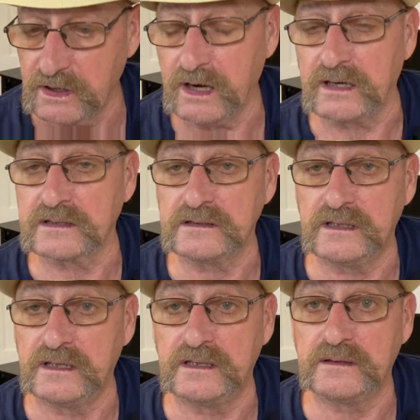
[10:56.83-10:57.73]
talk
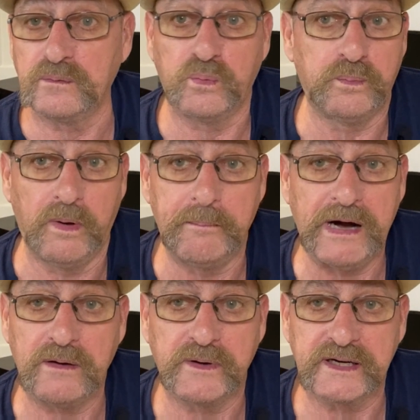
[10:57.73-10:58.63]

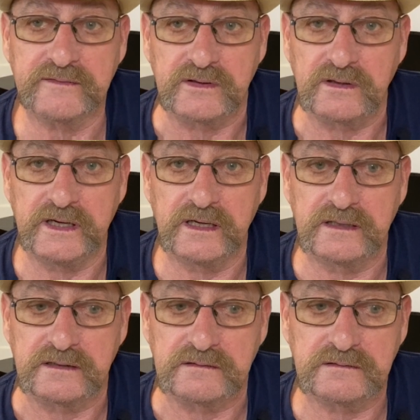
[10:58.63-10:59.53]
about whatever,
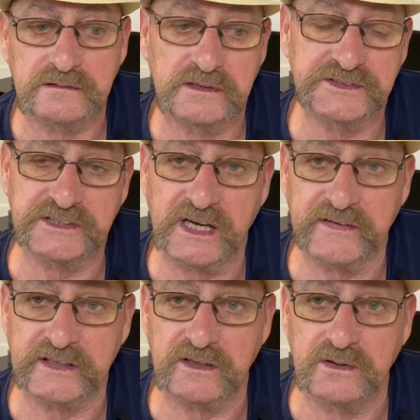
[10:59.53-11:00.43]
and we'll see how
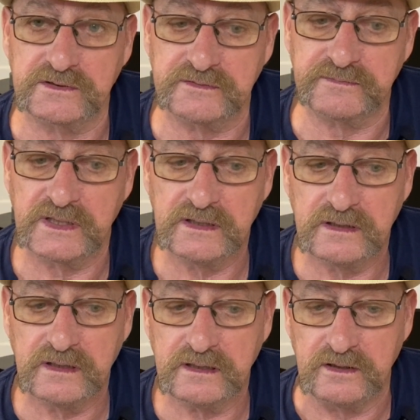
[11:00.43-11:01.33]
that goes.
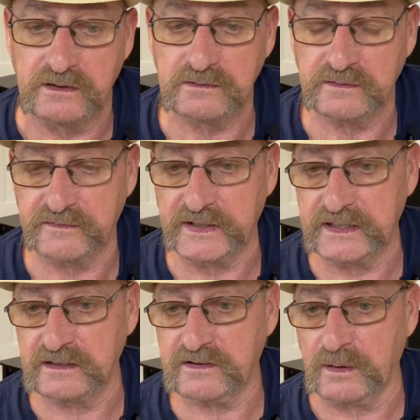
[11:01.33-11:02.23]
If I
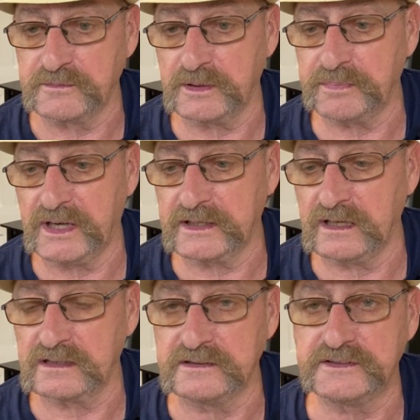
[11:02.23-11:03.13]
get thumbs up on it,
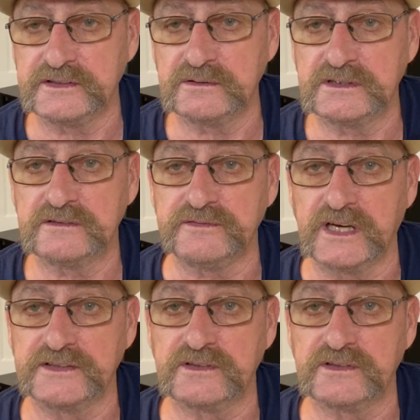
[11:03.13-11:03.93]
I'll continue it. If you guys